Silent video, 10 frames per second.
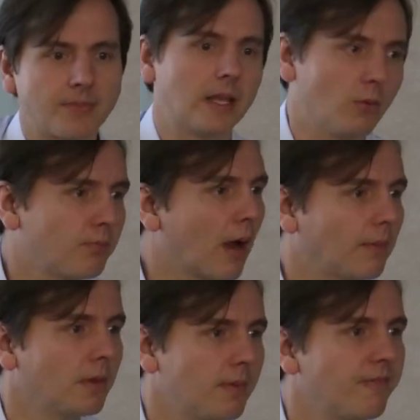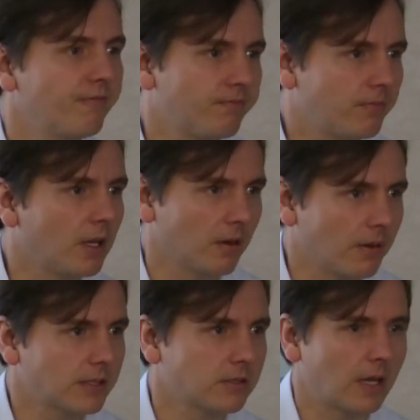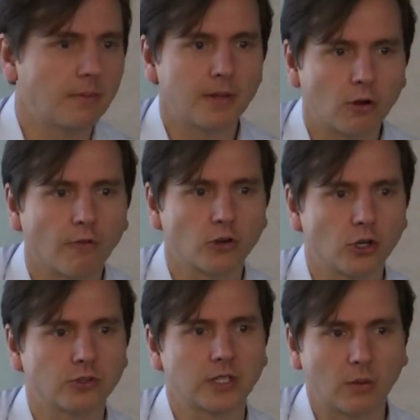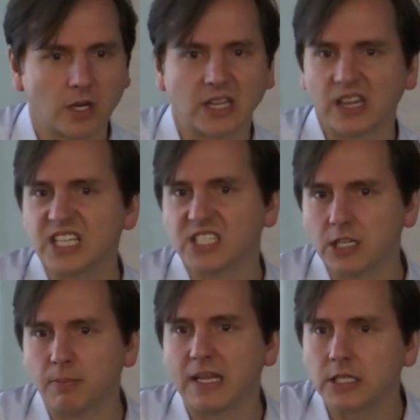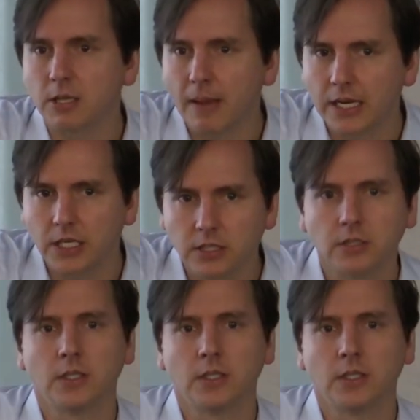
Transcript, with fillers: It would probably be, you know, that, that'd be an overdose. They would at least need to be intubated,